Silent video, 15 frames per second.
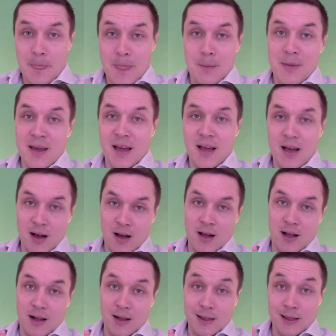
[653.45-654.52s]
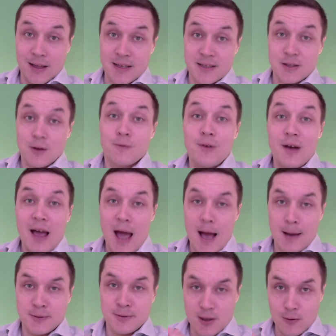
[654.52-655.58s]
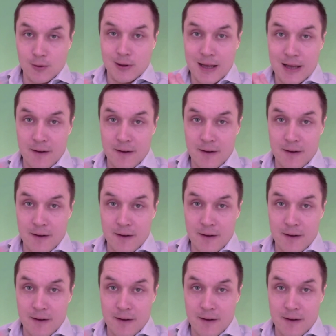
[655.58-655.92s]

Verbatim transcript: make a list of absolutely